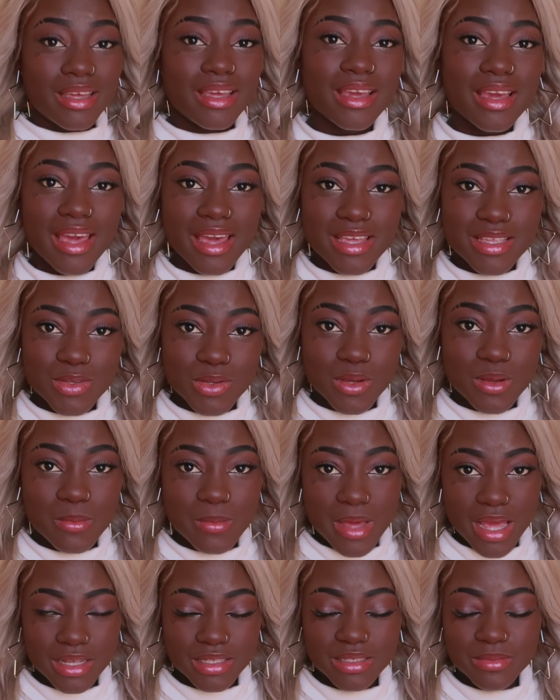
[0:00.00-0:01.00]
hey guys welcome
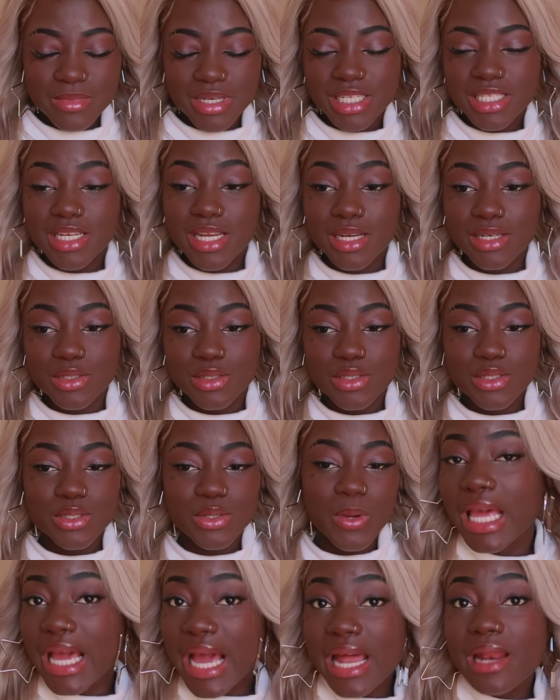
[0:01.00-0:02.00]
back to my channel
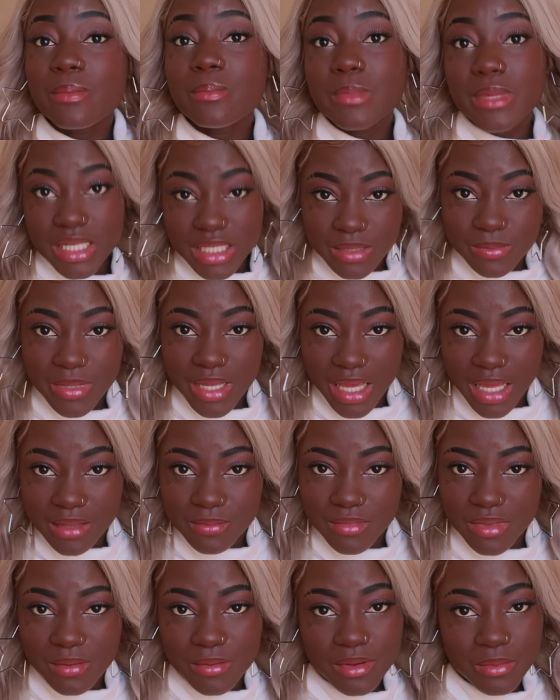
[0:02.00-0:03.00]
so i got a mess
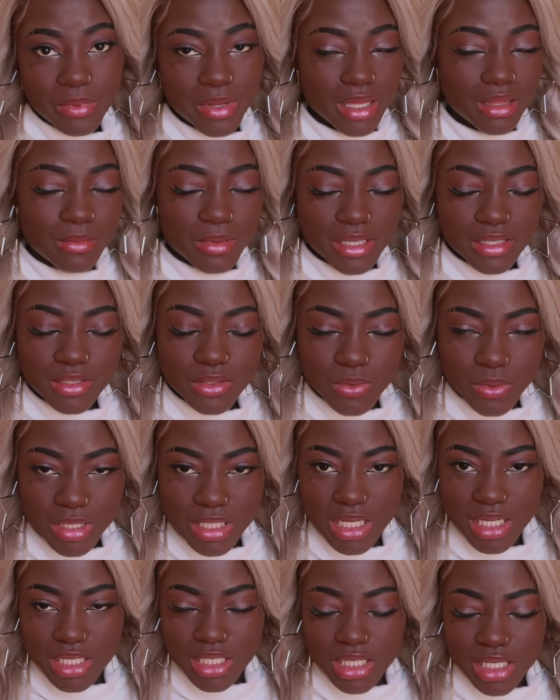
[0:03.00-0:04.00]
behind me but pay the mess no
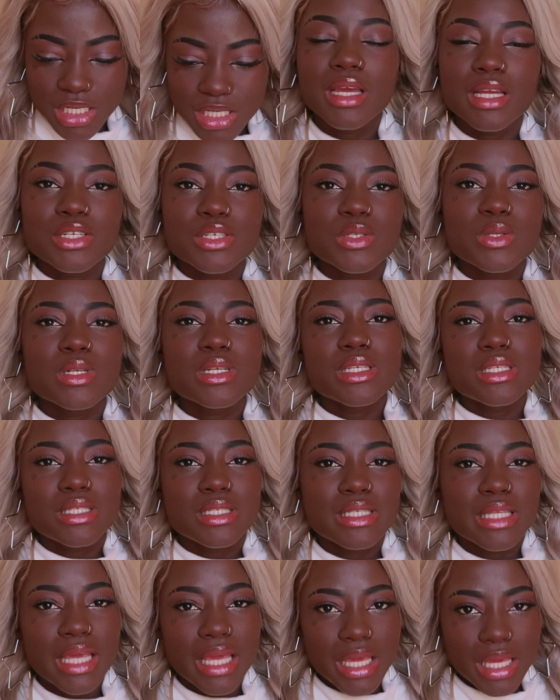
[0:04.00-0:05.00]
attention i just want to
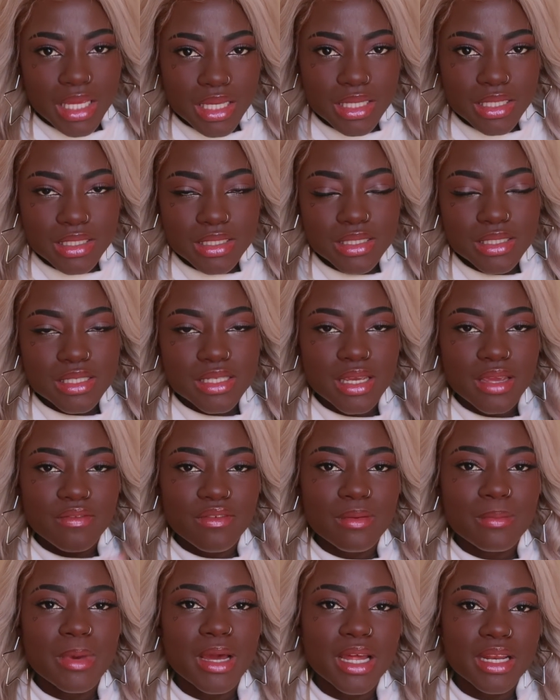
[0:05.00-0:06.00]
say to
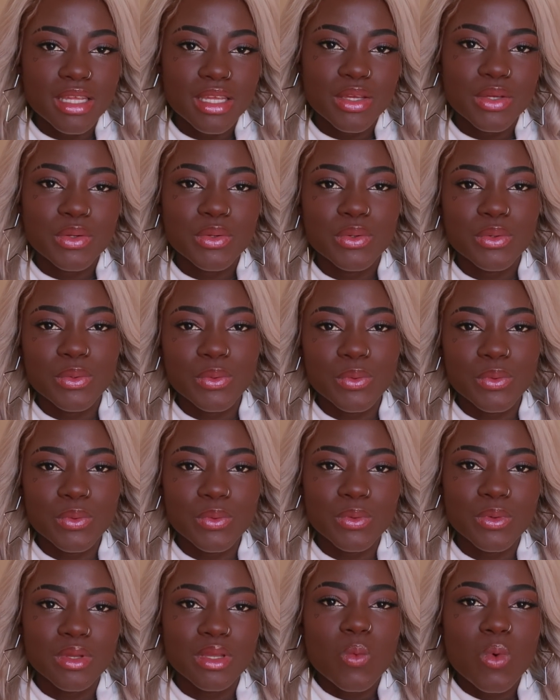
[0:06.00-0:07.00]
everybody
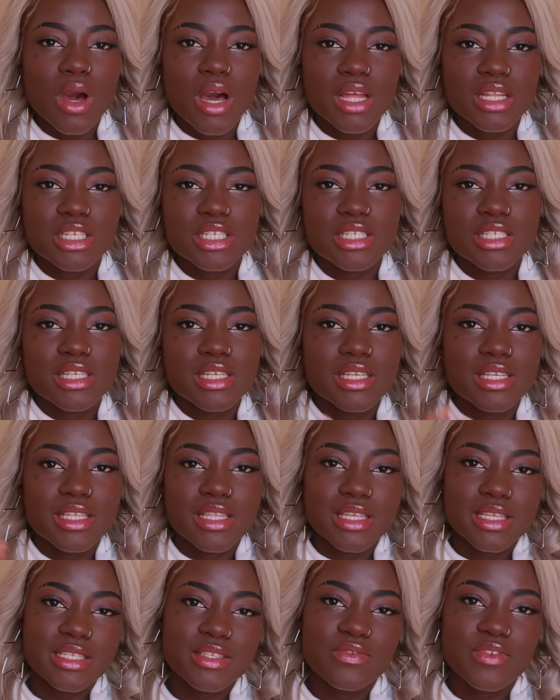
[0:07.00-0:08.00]
who watched
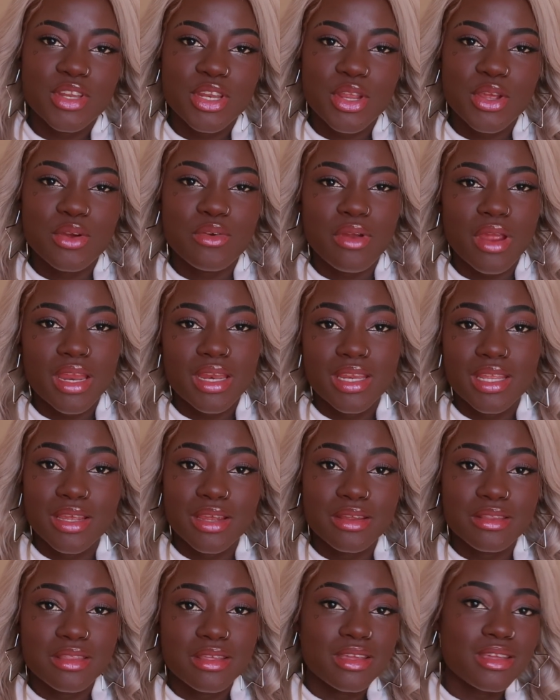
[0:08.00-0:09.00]
this video right
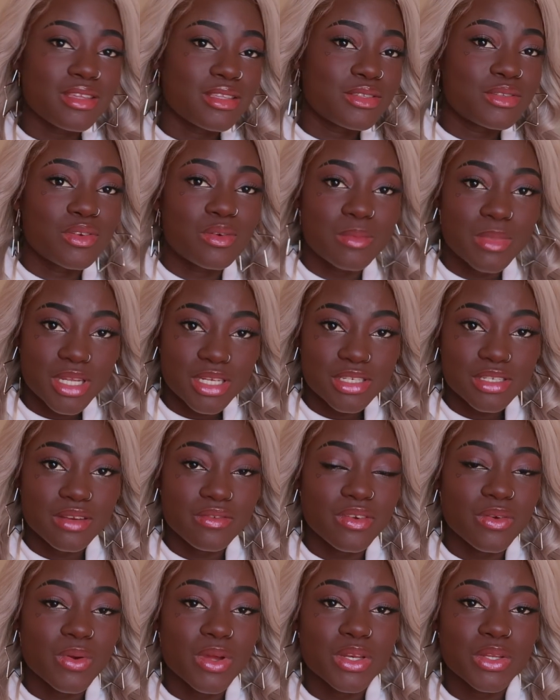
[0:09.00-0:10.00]
here thank you so much to
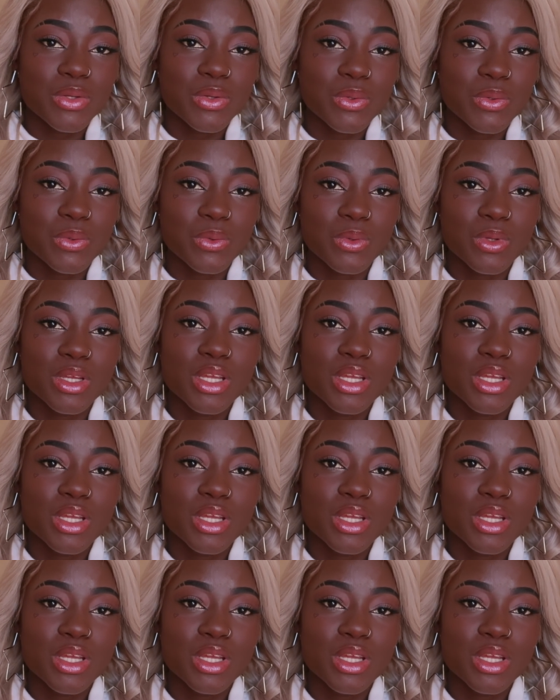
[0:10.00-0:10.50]
everyone who